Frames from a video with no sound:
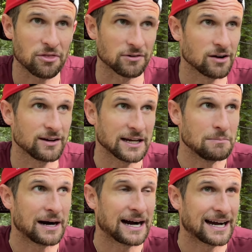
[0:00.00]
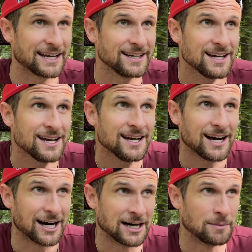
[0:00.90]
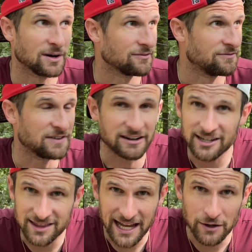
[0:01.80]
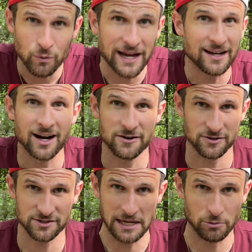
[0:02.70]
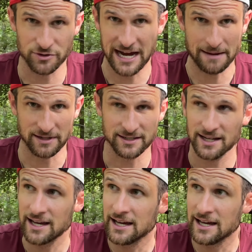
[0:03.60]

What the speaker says: throwing my very lightweight understable diamond.